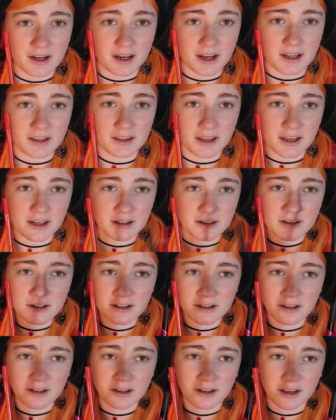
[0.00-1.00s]
eyeliner
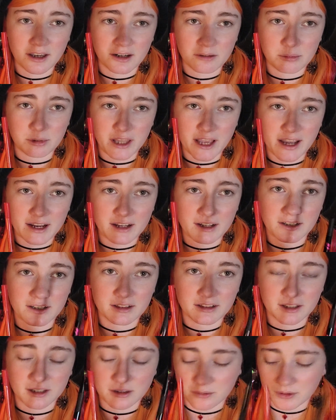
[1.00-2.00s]
and a black
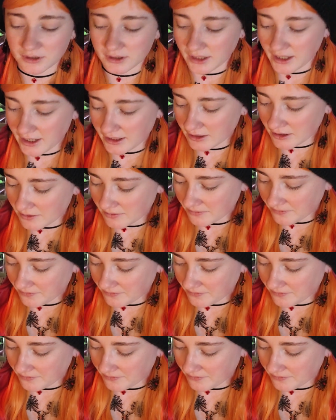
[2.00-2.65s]
liquid liner.